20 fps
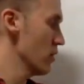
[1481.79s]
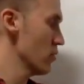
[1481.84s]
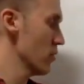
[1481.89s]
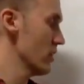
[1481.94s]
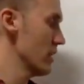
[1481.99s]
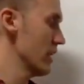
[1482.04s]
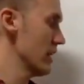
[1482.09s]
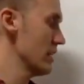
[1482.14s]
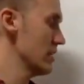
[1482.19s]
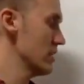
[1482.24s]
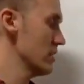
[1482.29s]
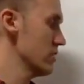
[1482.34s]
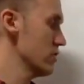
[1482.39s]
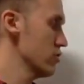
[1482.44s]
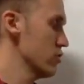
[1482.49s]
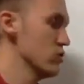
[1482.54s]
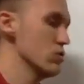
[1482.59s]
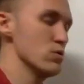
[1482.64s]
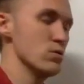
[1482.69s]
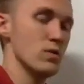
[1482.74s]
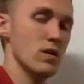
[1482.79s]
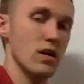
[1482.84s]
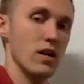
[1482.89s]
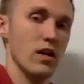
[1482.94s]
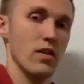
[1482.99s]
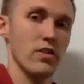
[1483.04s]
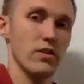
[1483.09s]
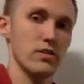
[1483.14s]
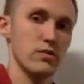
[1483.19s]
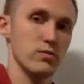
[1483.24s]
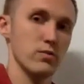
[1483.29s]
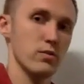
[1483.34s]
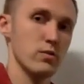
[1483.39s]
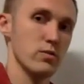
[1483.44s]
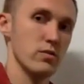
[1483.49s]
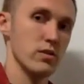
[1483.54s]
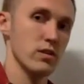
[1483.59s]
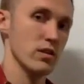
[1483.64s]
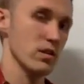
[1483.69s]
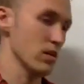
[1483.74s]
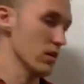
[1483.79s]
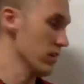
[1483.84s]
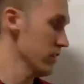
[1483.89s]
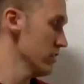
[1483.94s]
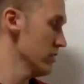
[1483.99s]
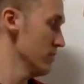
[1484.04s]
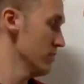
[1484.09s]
relates to the true Earth.